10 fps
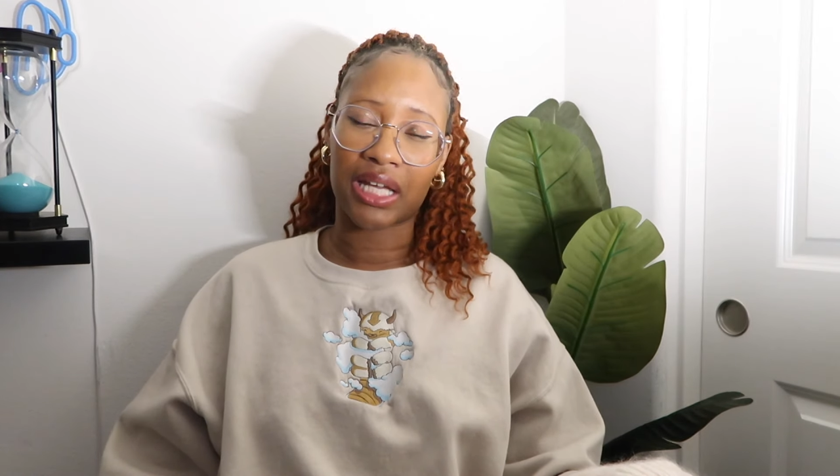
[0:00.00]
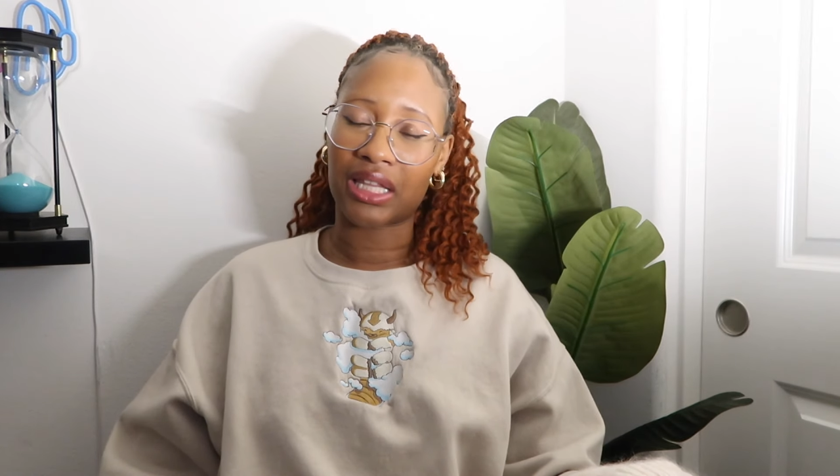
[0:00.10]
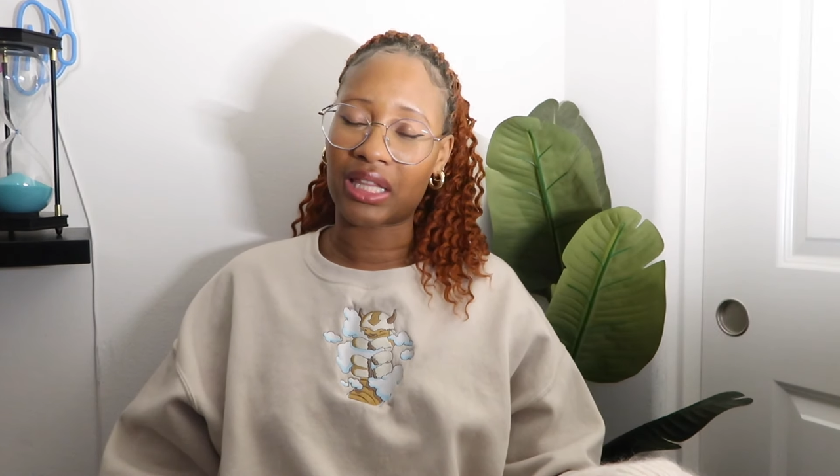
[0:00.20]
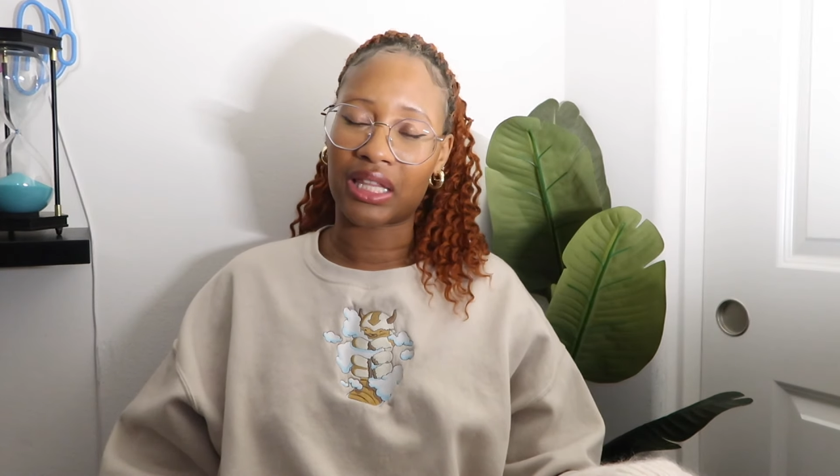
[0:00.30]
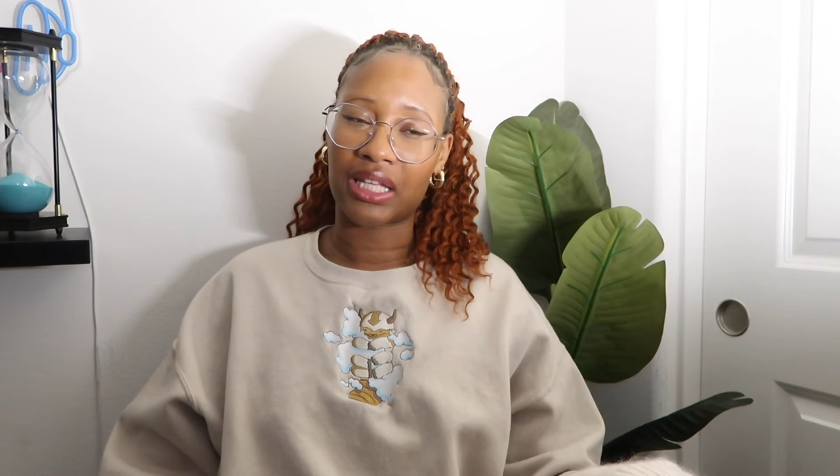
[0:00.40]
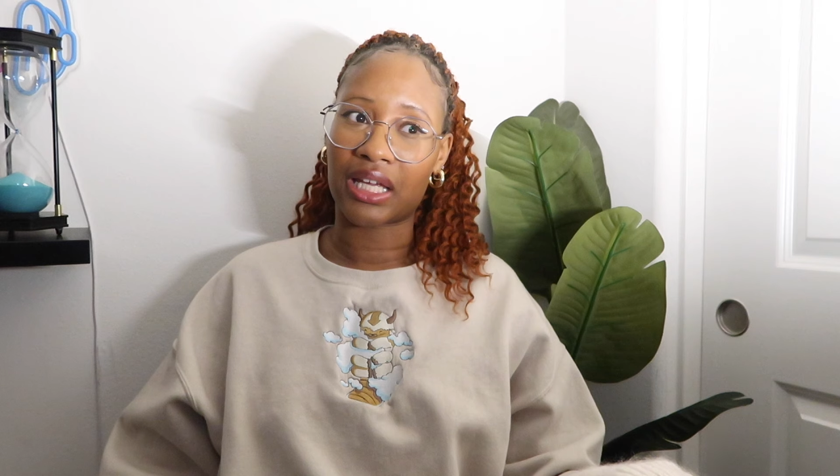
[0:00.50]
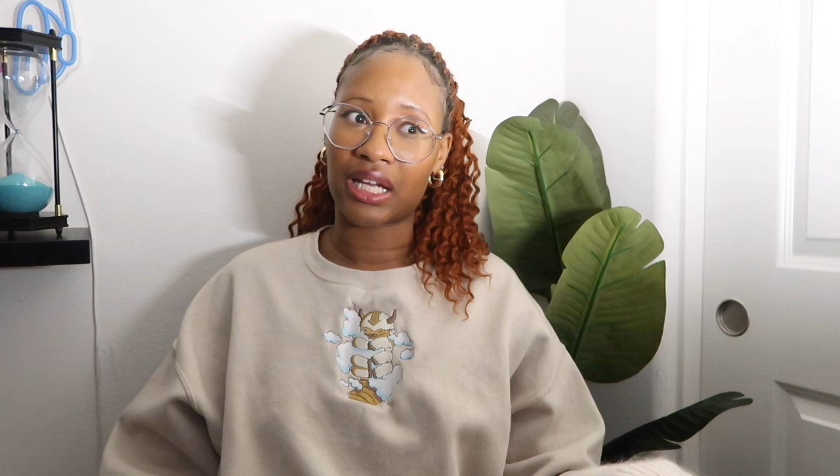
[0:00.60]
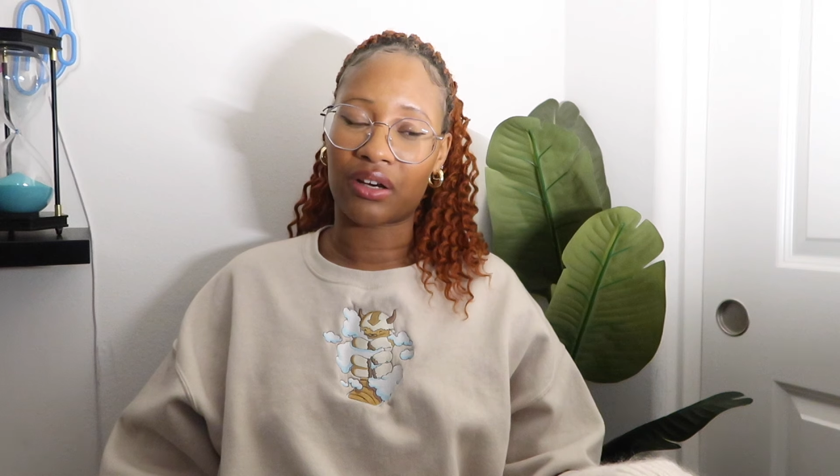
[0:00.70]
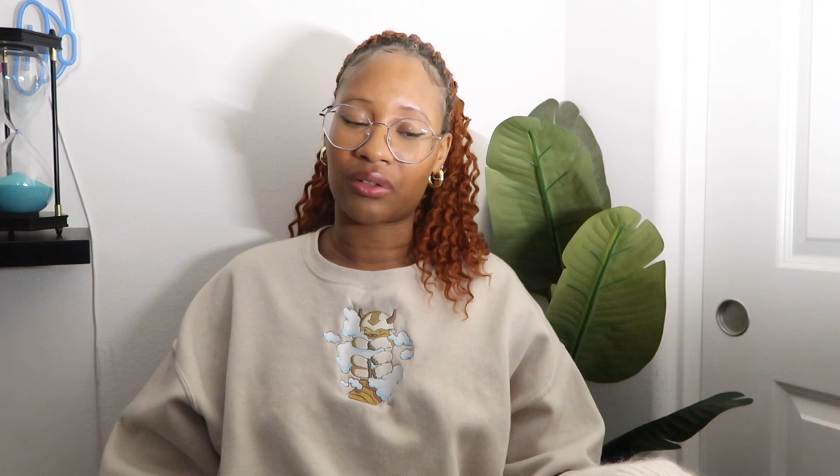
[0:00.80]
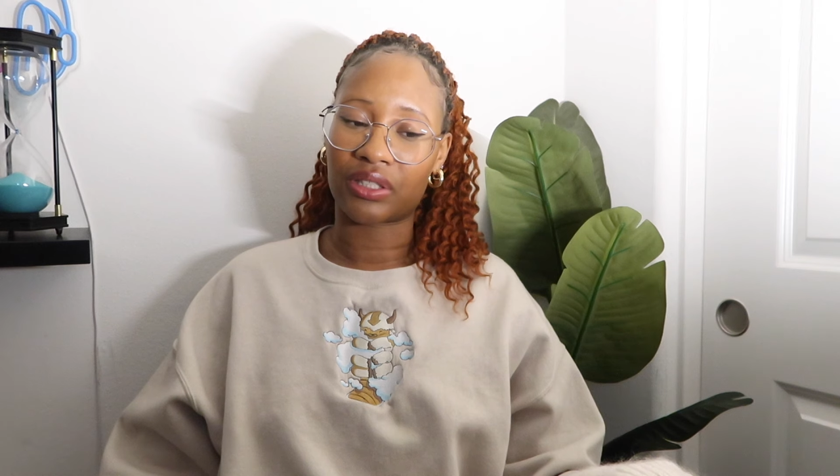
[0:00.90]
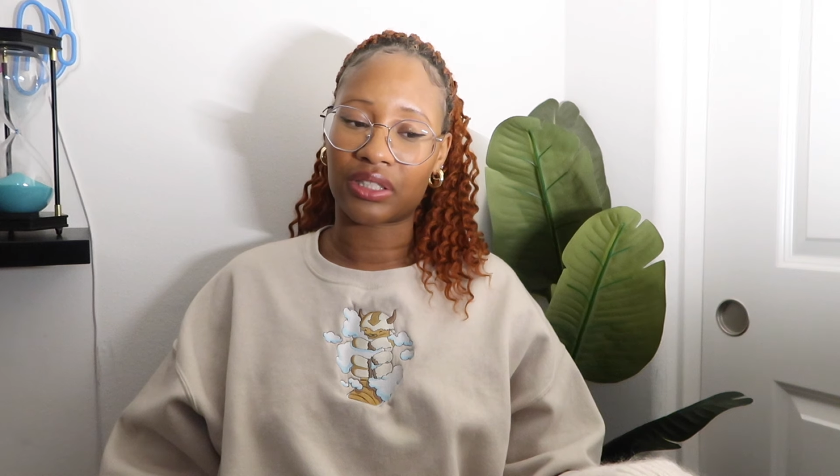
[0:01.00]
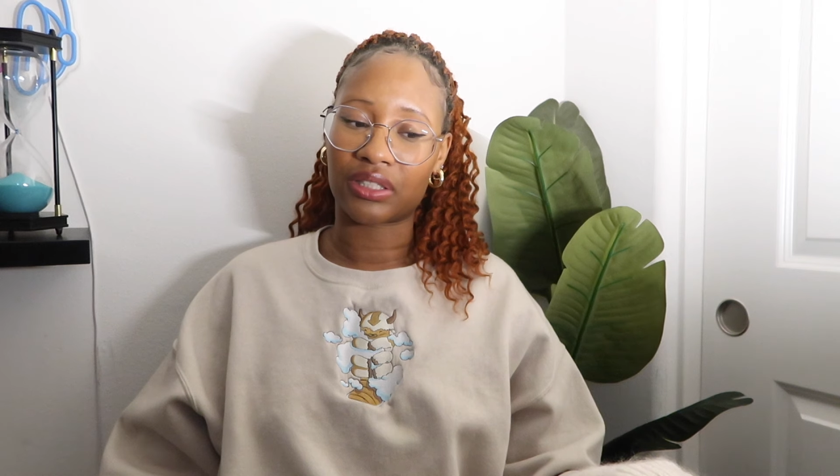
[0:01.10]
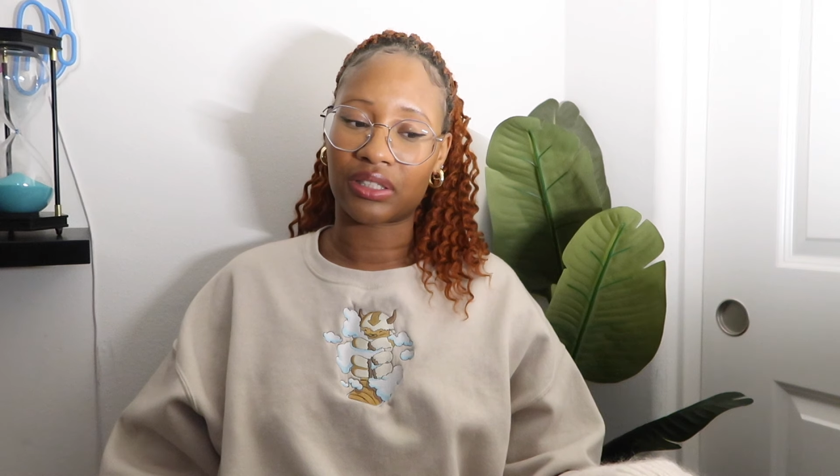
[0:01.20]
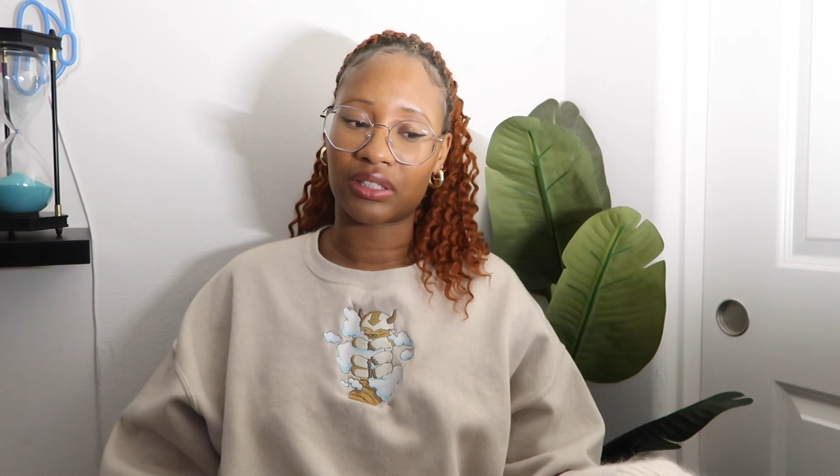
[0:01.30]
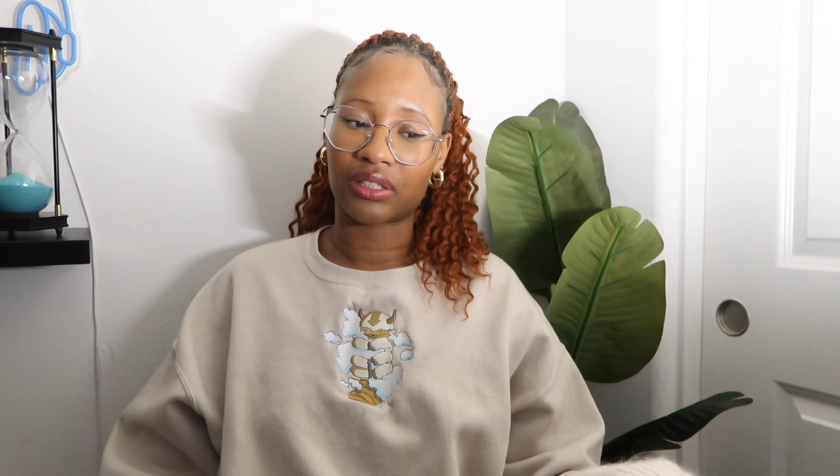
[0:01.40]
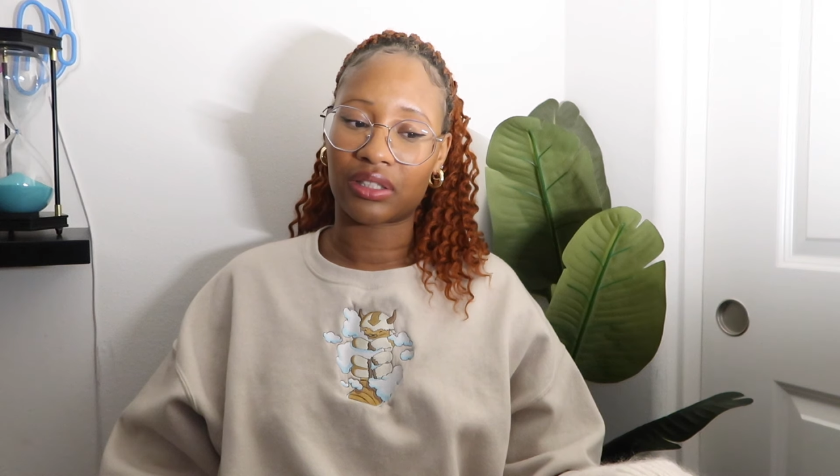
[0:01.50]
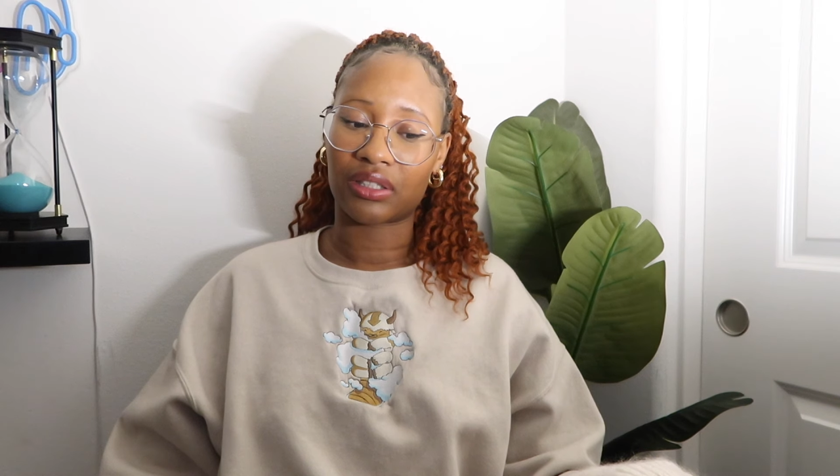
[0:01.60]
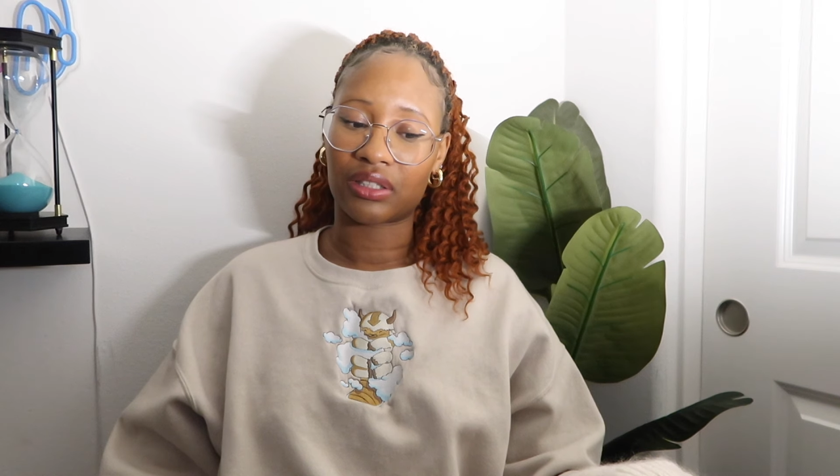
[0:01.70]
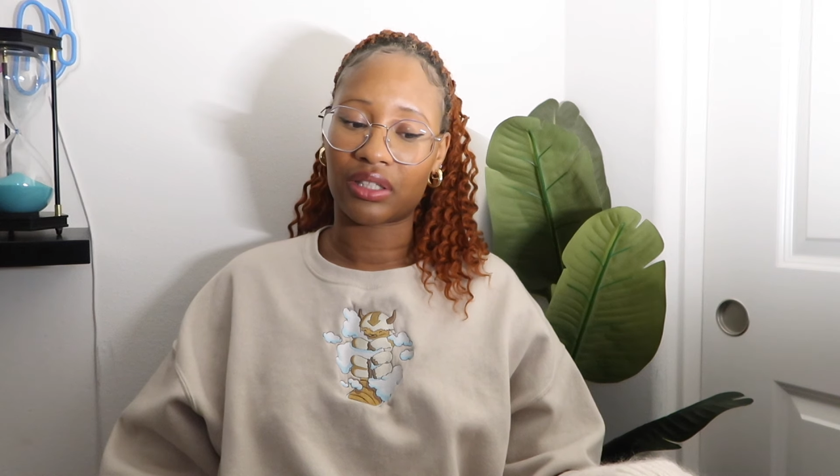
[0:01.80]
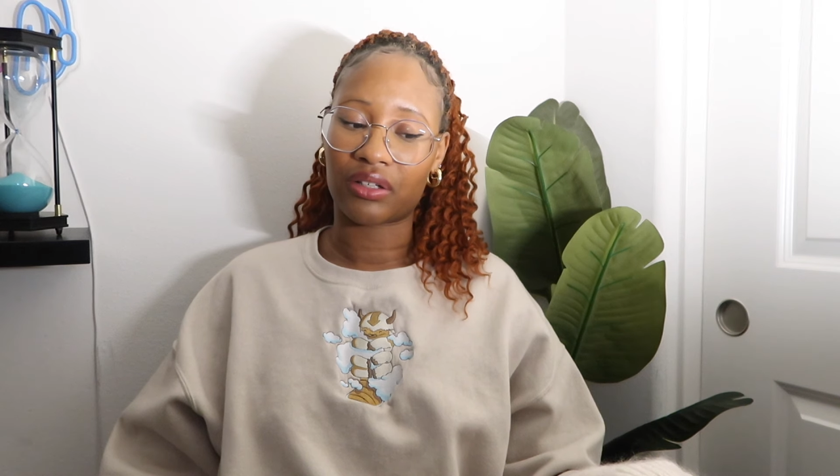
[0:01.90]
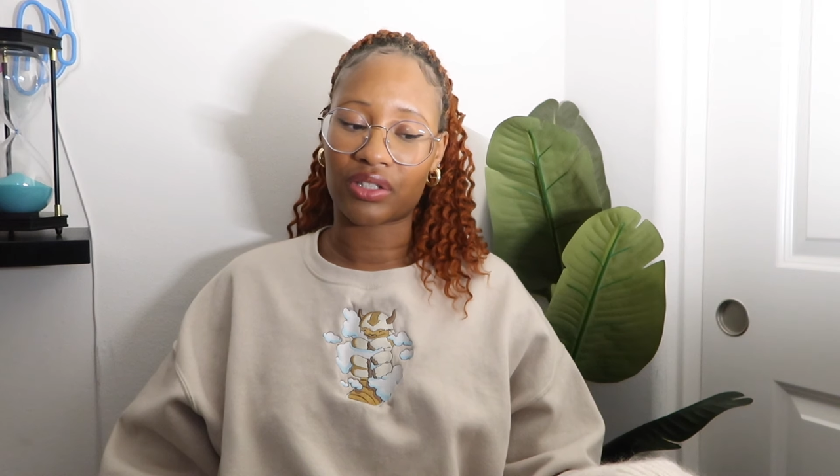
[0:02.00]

and then I